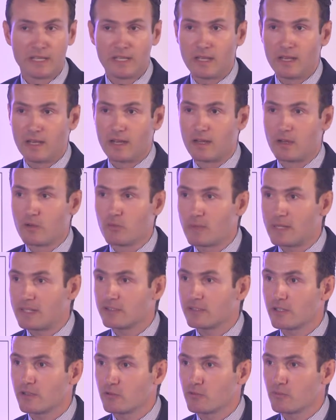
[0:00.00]
a
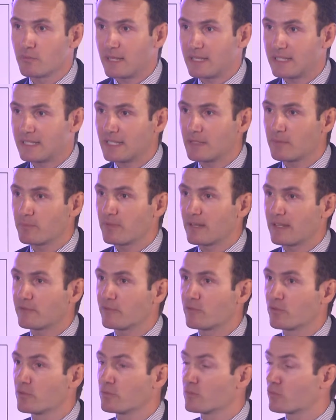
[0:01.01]
well-known banking
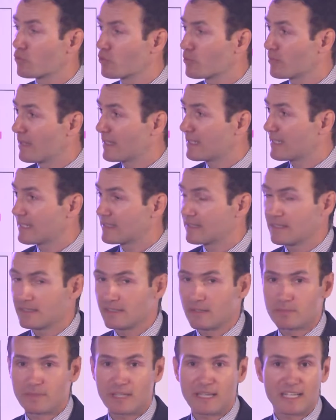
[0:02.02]
platform, core banking
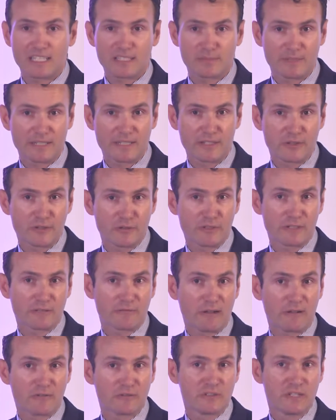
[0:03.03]
system that has been going
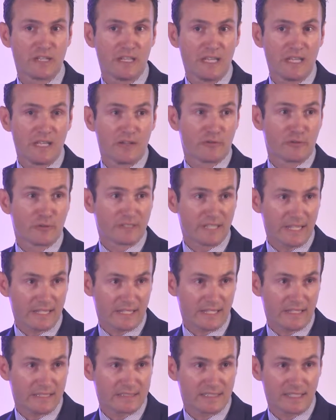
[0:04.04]
around for
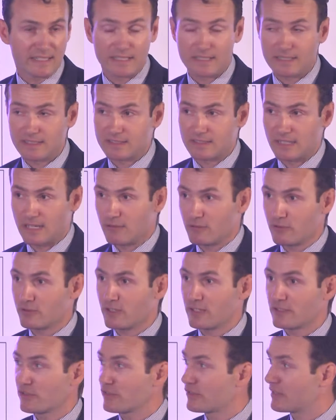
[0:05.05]
decades and that is now
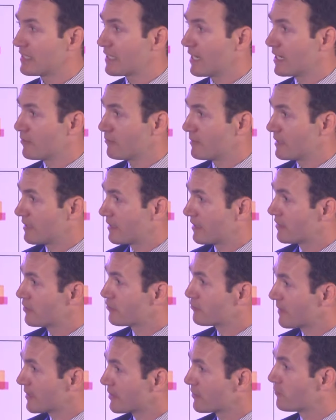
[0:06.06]
looking to see how it can
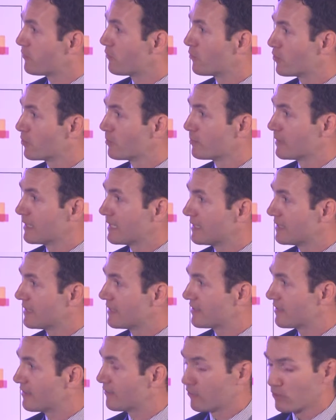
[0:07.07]
transform in
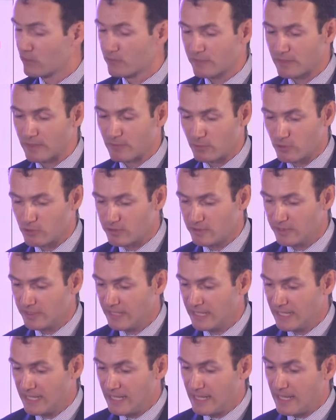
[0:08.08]
this evolving world.
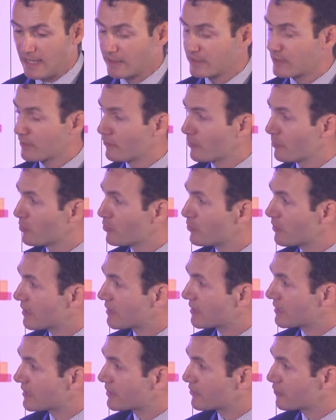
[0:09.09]
So from you,
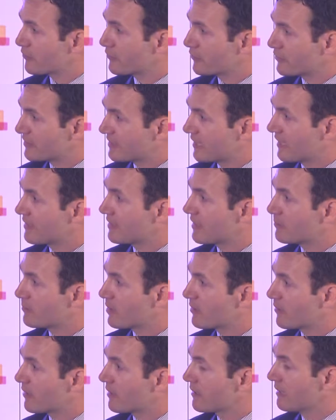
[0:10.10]
I'd like to understand,
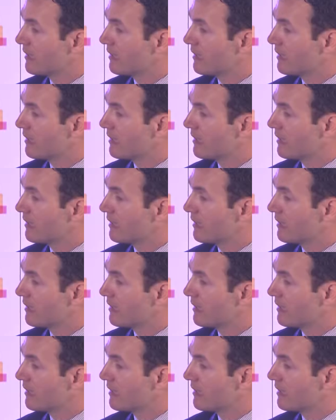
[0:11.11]
Ammara,